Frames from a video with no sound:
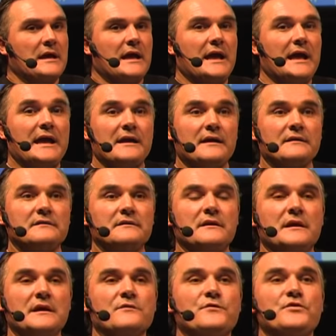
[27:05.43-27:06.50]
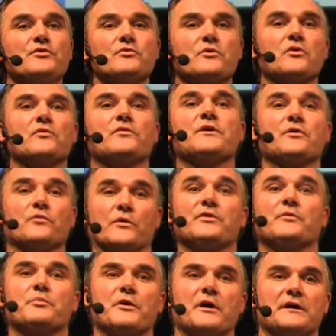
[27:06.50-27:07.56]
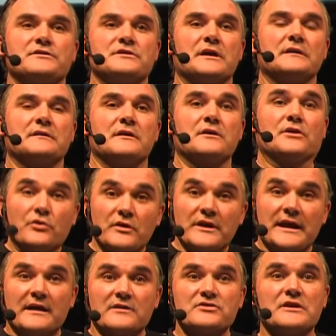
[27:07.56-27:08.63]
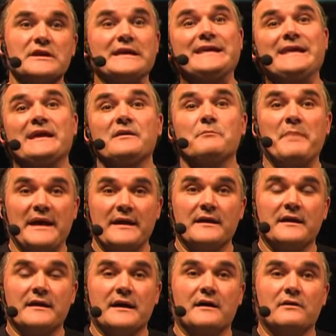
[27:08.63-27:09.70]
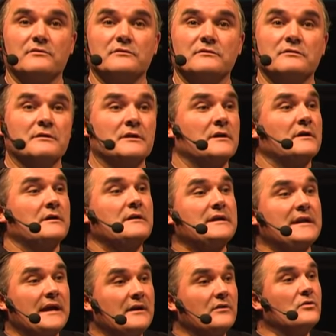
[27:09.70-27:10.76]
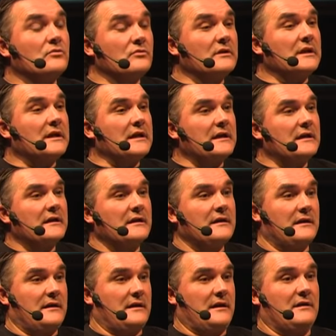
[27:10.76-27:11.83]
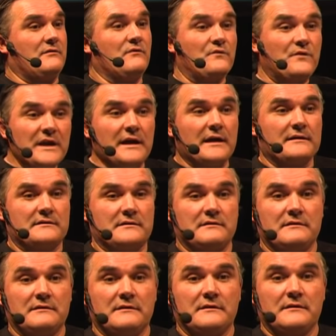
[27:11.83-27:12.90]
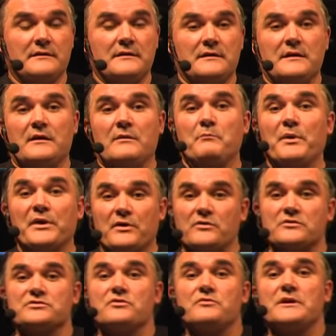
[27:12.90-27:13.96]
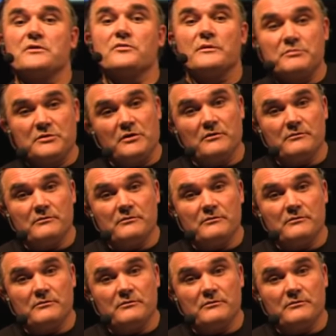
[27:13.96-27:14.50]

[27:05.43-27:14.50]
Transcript: And if you go there with a project, you can actually get a bank account, not only in fiat, but also in crypto,